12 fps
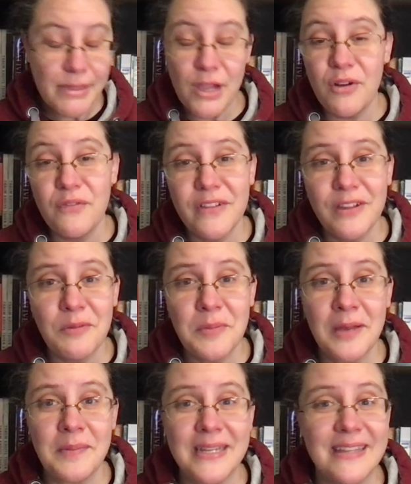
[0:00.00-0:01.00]
hopefully we'll be
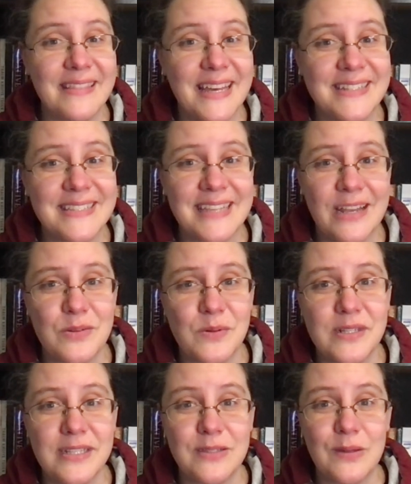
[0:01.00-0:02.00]
able to get that
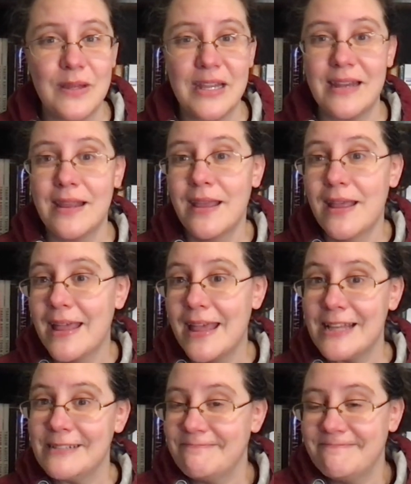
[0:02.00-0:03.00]
scheduled, so then
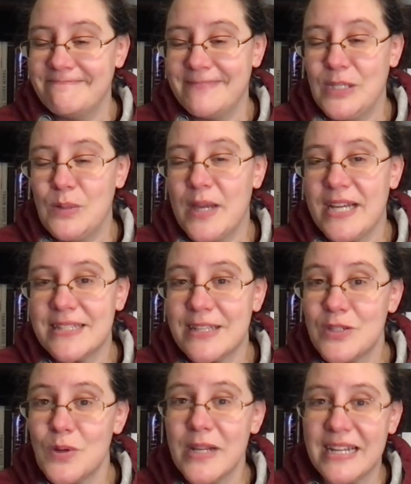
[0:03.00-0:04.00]
you guys
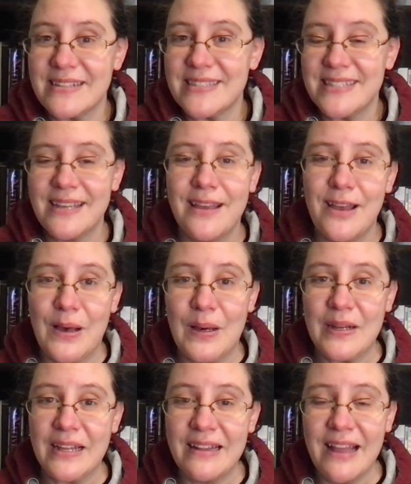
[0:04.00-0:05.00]
can join us
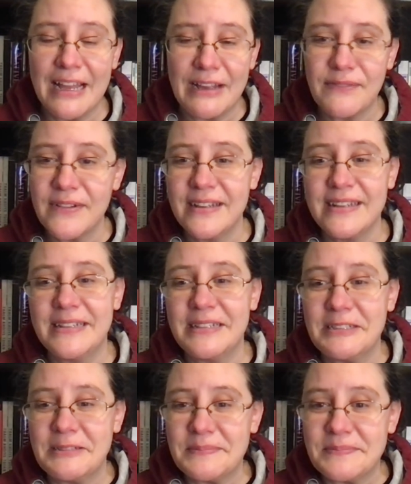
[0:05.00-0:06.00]
on a live.
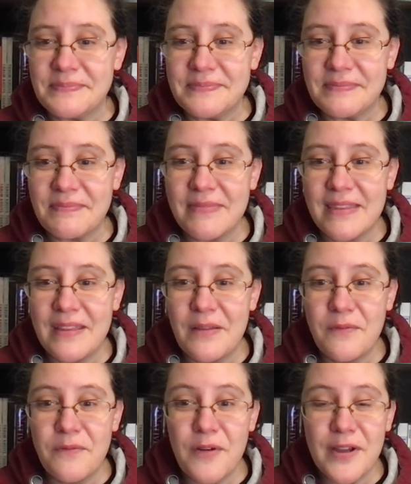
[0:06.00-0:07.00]

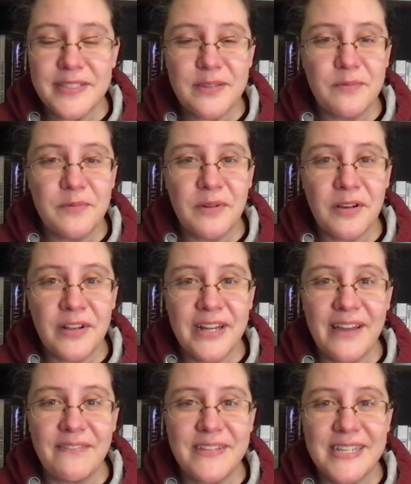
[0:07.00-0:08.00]
For us, we're gonna
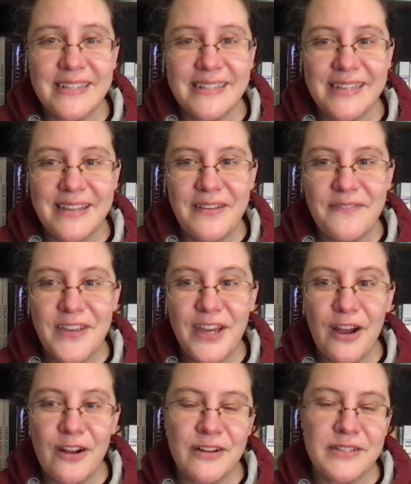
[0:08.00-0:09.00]
have to figure
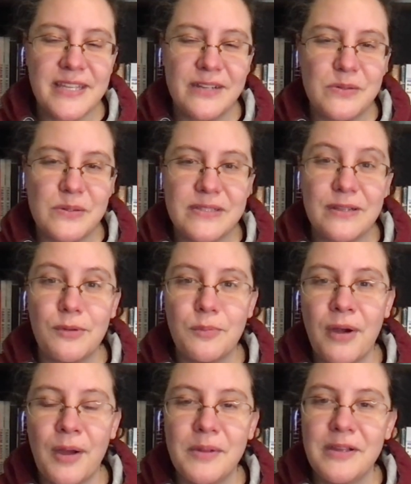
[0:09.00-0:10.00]
out our schedules. It'll
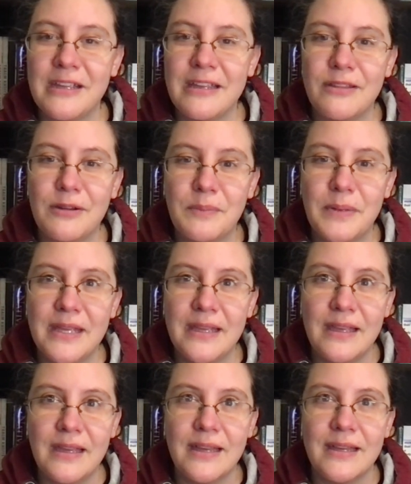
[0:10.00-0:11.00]
probably either
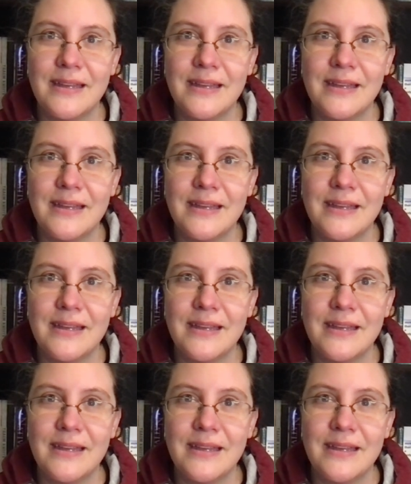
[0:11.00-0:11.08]
be